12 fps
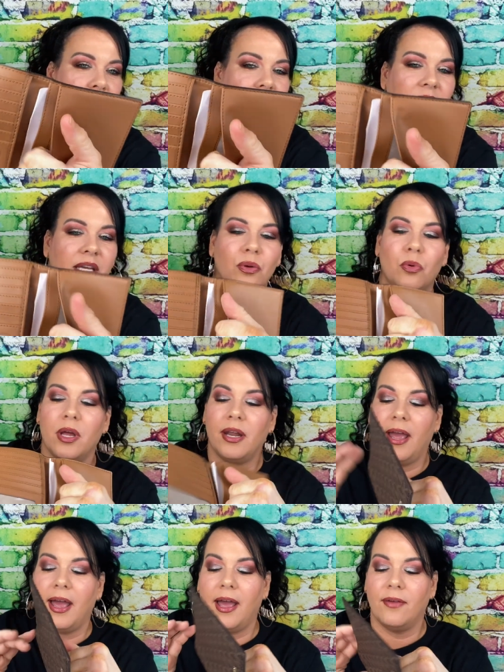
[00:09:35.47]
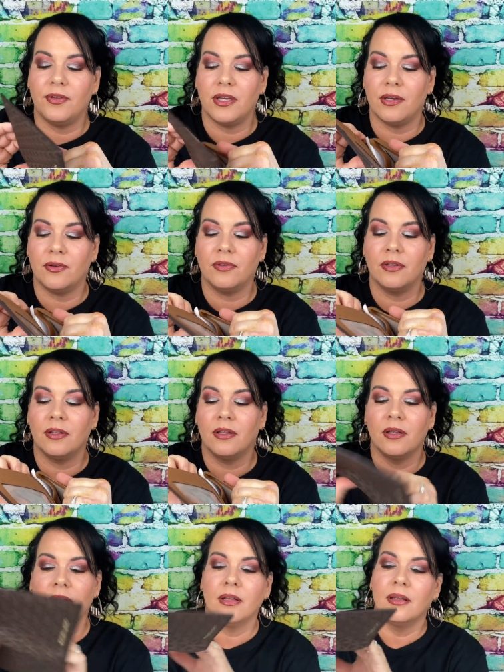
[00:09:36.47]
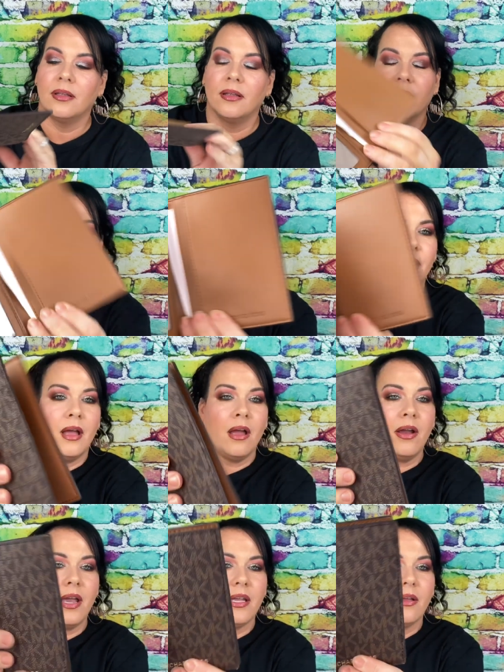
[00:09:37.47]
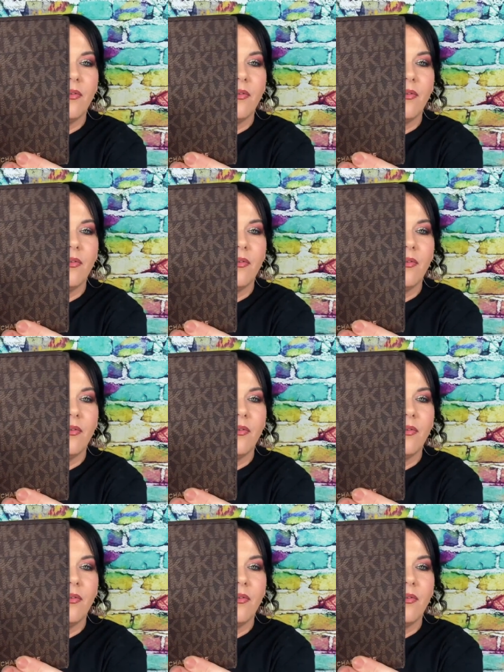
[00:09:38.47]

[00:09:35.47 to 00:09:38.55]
money, what have you. All right,